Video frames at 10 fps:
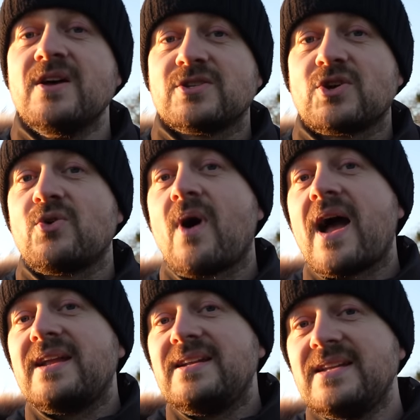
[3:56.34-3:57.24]
So
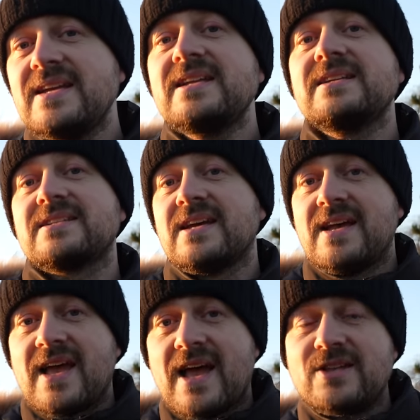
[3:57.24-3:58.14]
I needed
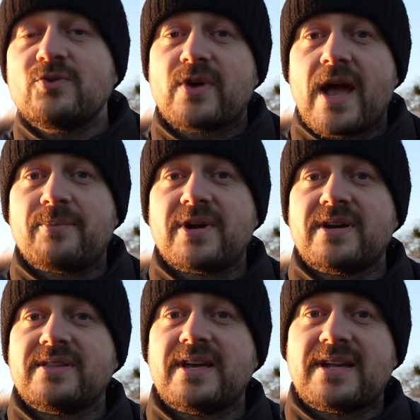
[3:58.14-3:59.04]
a new camera
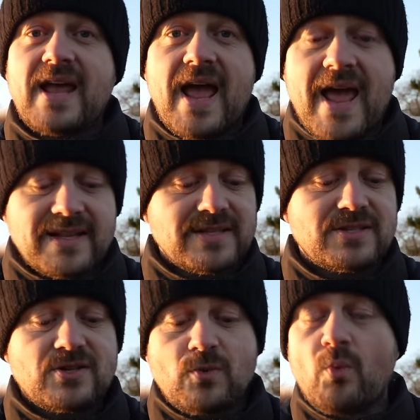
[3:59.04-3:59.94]
that
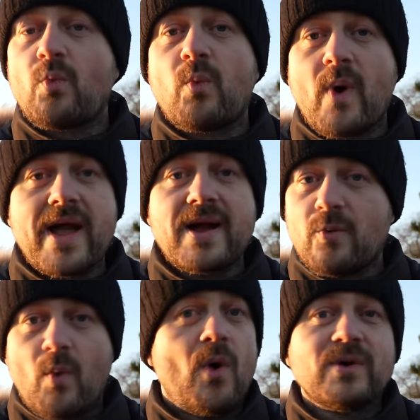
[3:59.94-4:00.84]
hadn't
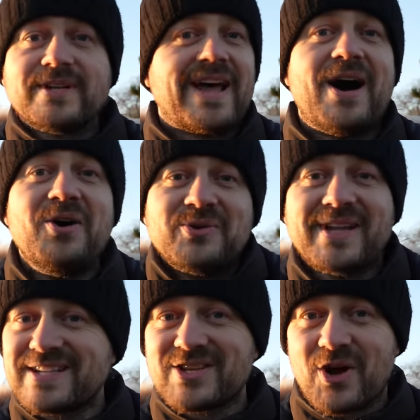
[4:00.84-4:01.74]
worn down
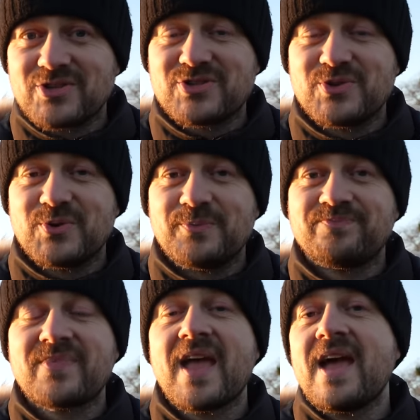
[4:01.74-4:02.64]
its hot shoe.
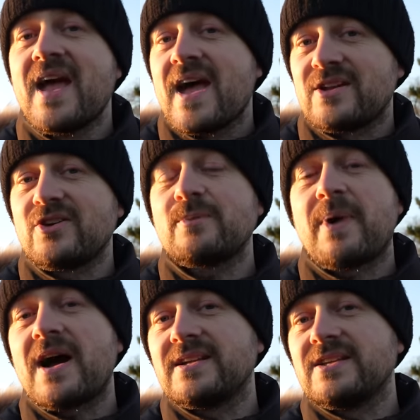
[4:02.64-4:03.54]
Another
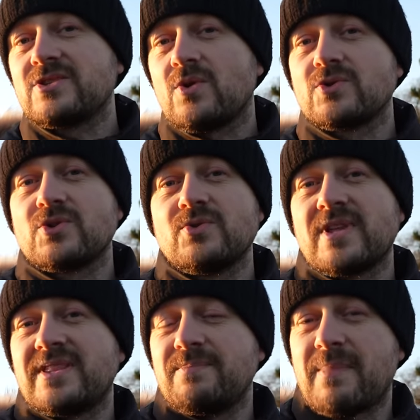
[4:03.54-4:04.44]
part is also
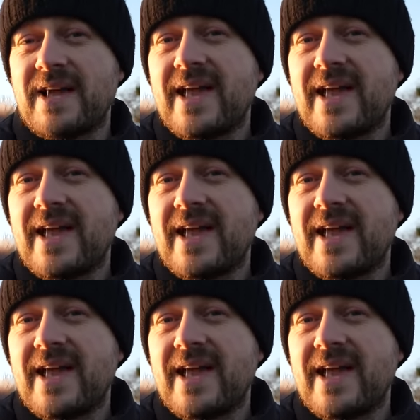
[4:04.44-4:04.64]
that my